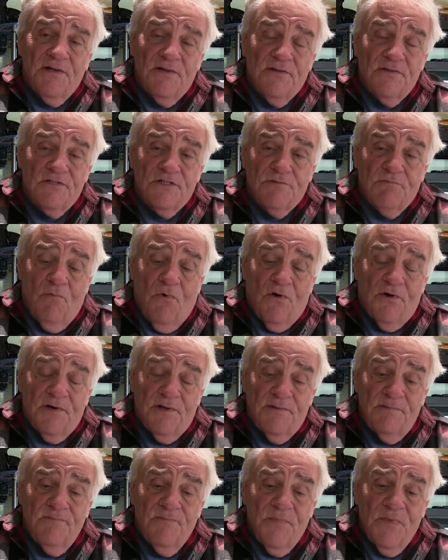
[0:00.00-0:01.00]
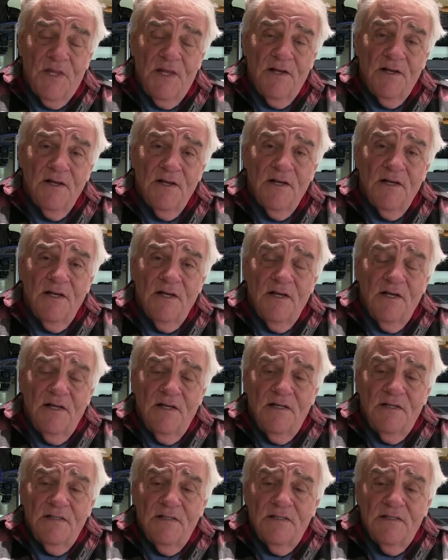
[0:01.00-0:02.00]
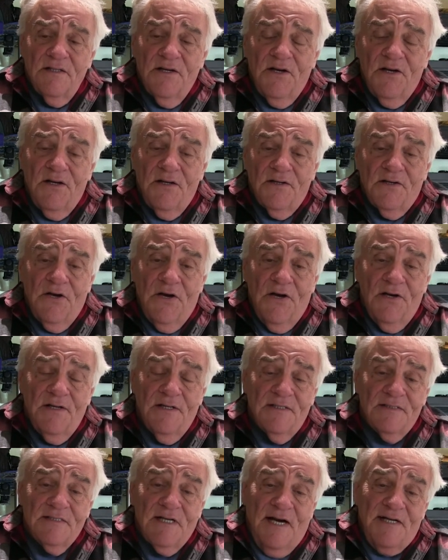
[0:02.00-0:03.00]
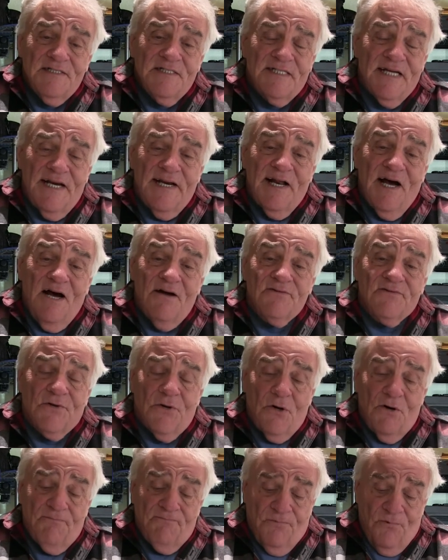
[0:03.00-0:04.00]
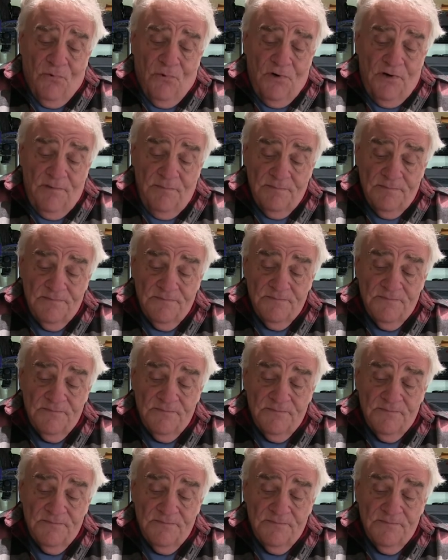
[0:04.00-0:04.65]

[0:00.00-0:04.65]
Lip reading: this morning. And I stayed out there for,